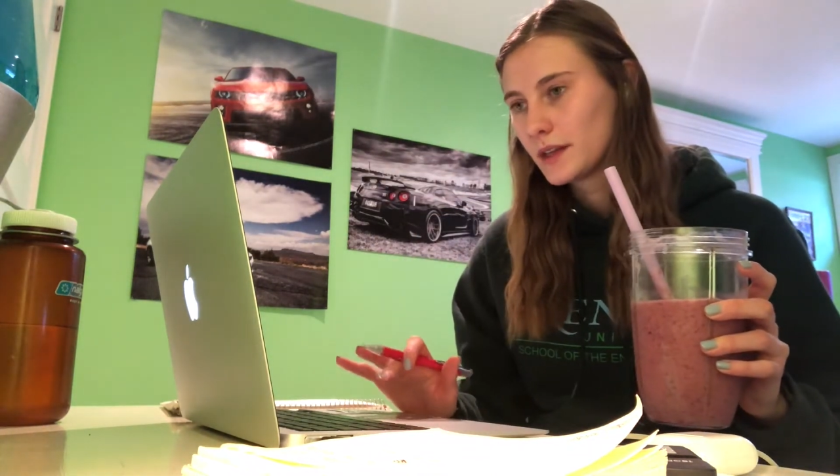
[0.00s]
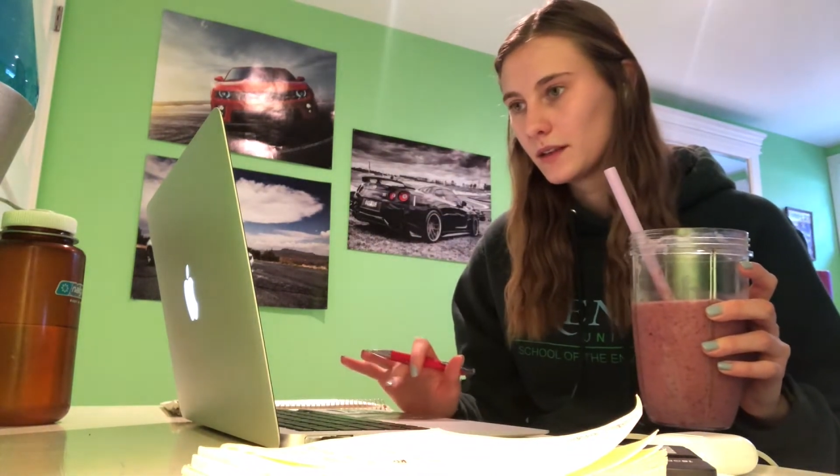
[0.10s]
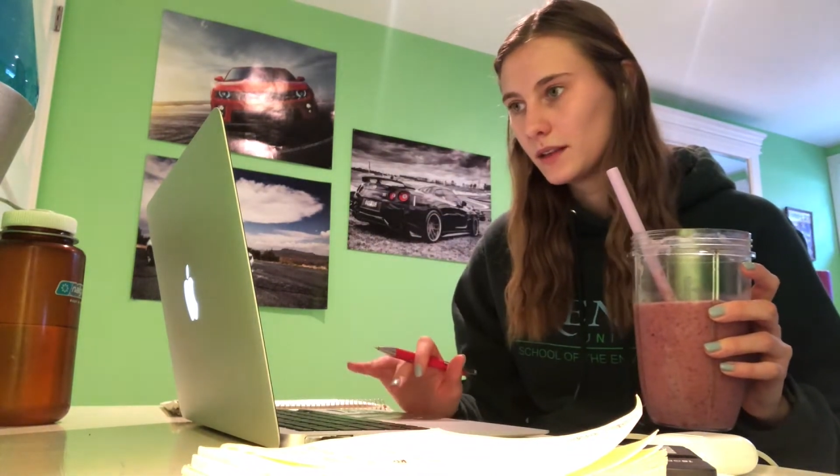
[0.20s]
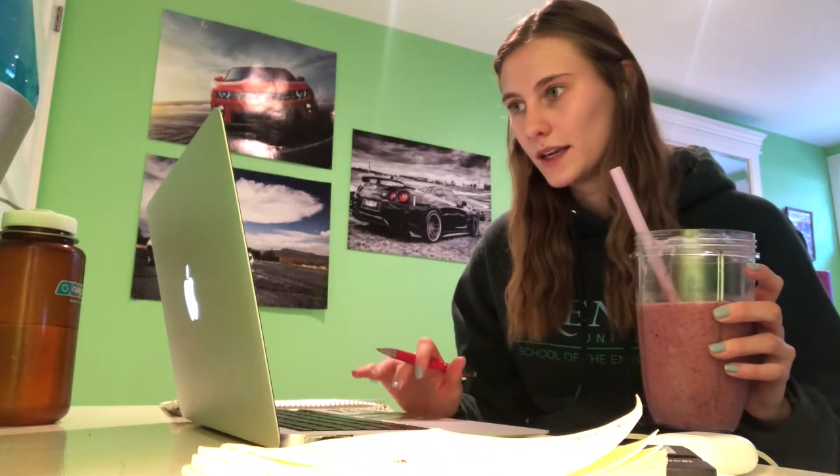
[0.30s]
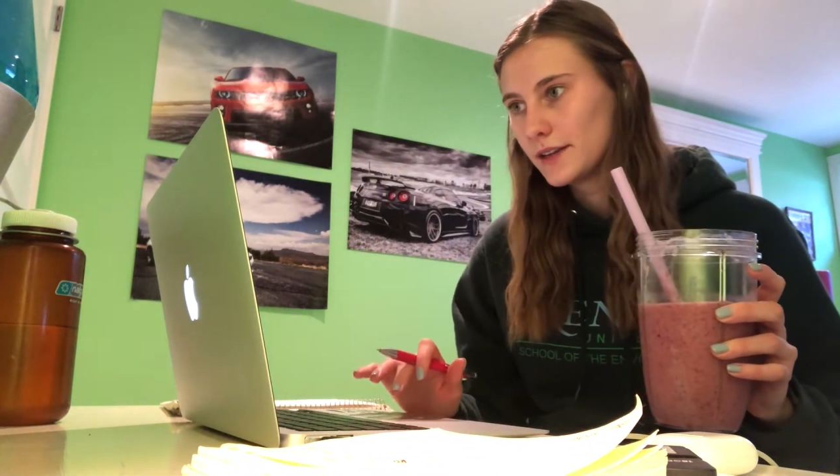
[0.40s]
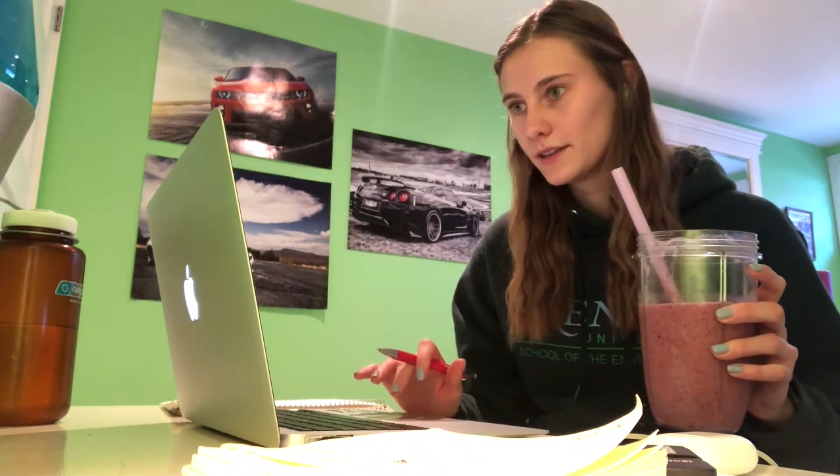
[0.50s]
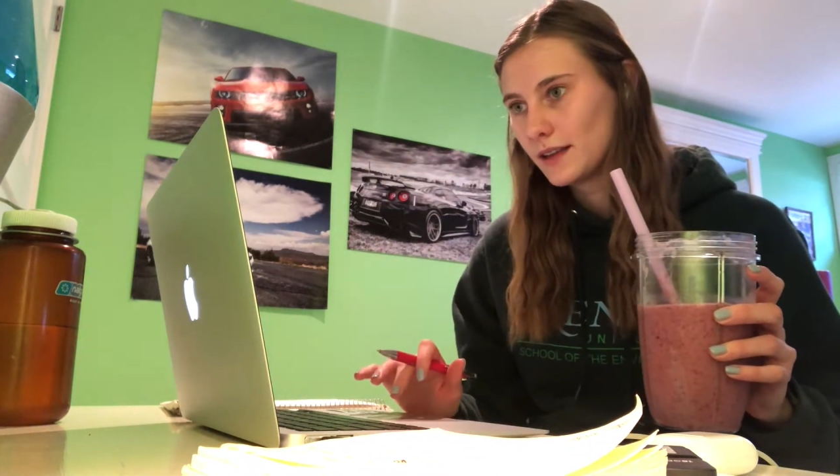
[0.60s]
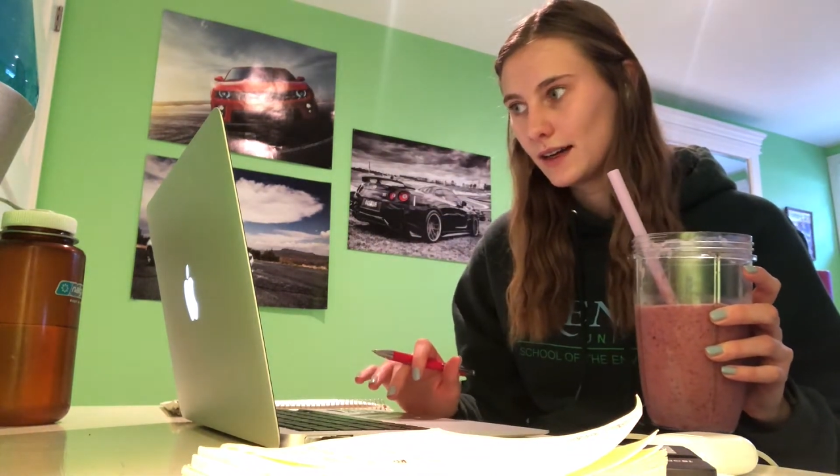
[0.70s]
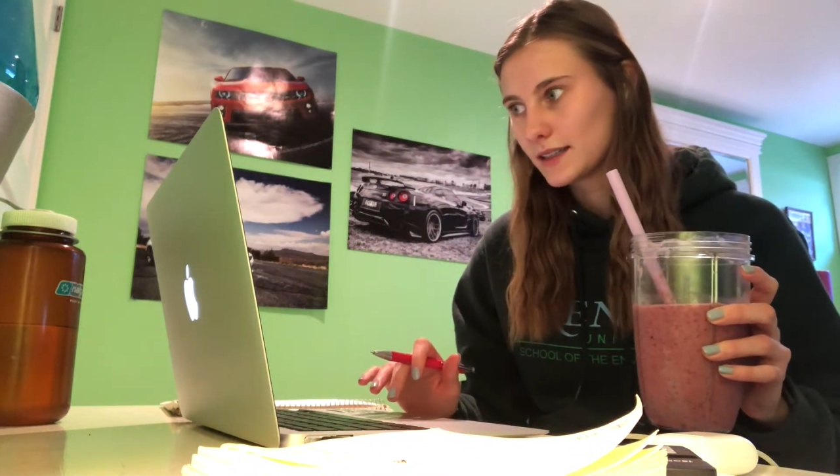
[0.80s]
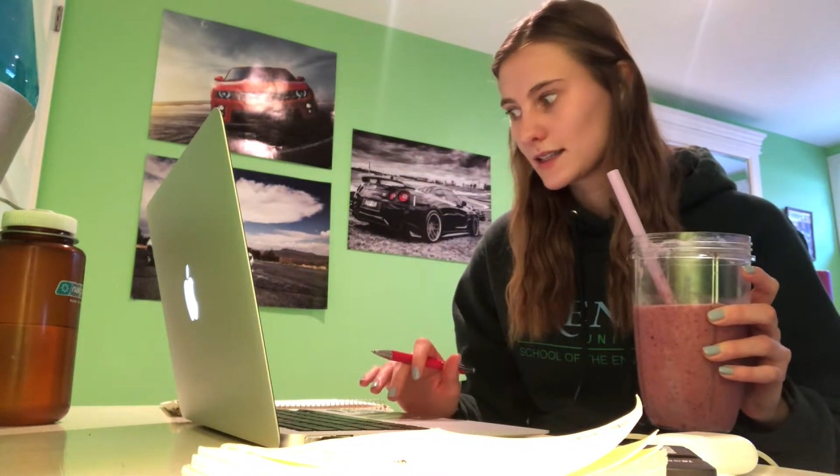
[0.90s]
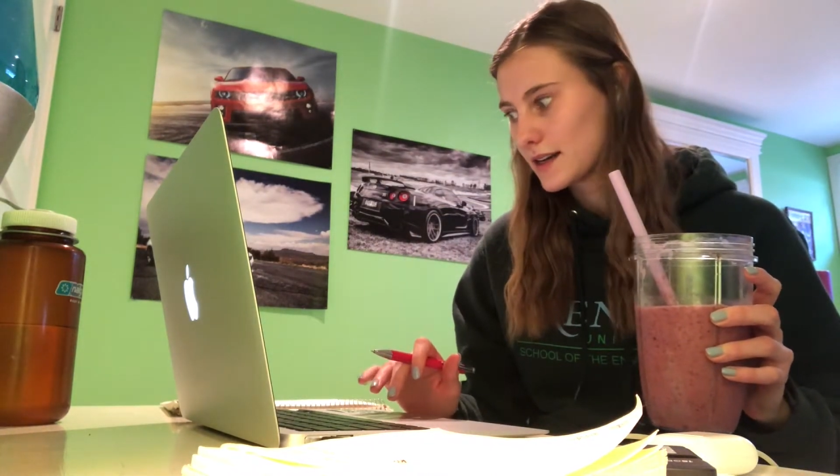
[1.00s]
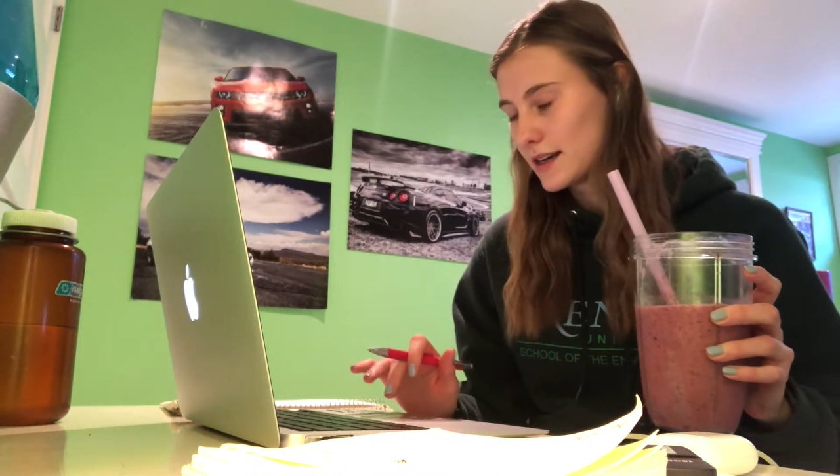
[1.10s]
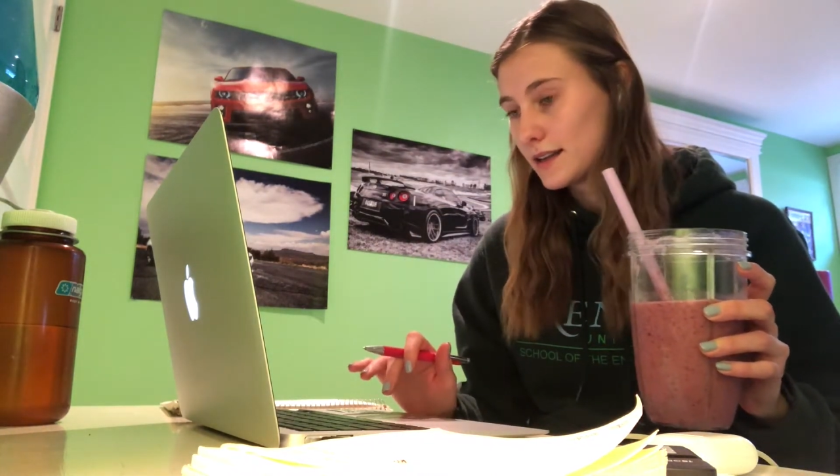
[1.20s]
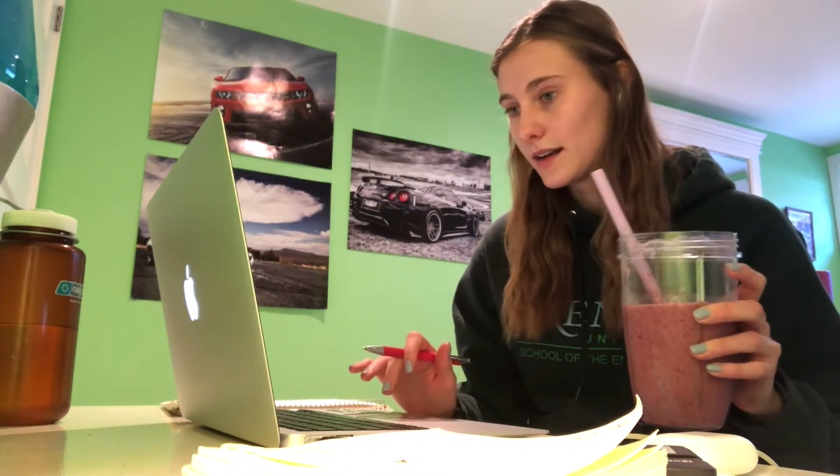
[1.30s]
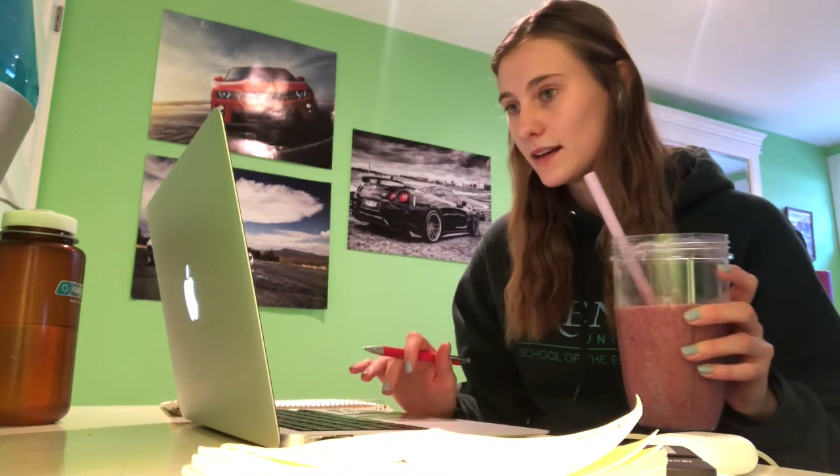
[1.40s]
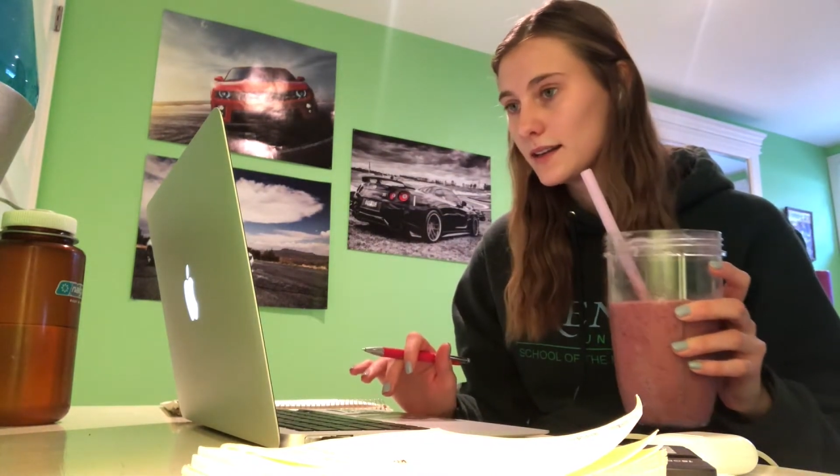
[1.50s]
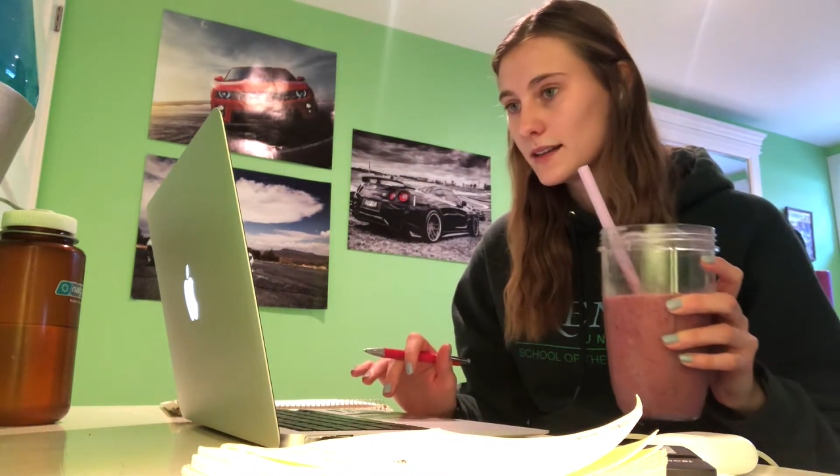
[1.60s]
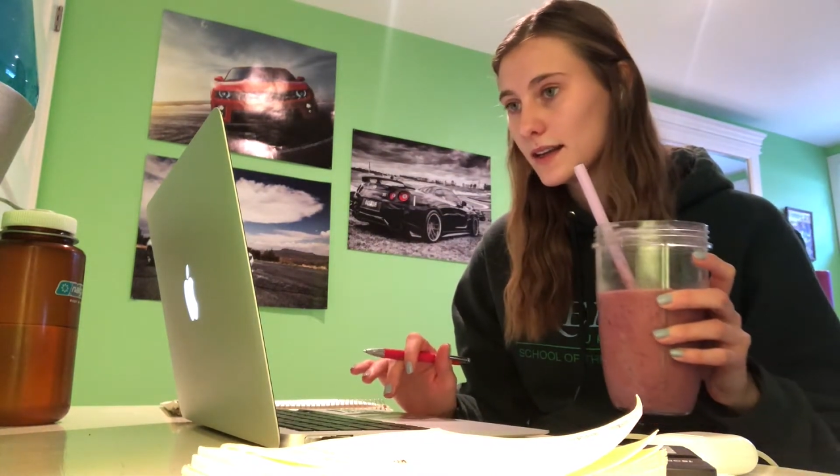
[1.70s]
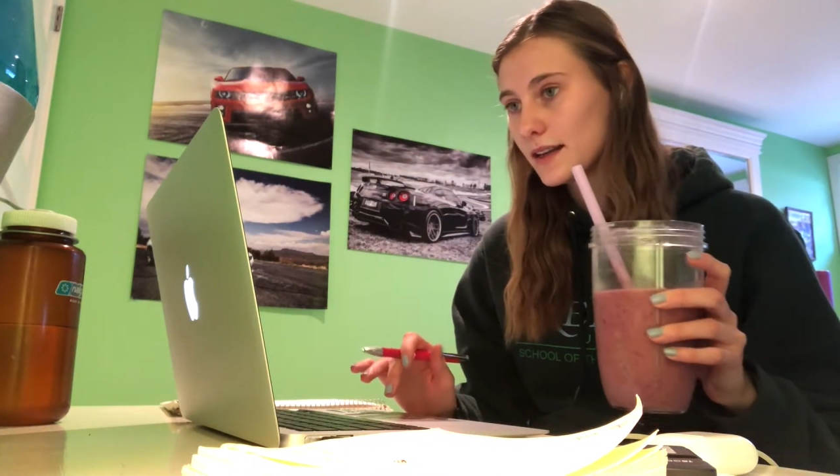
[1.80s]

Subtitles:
later last night that I need to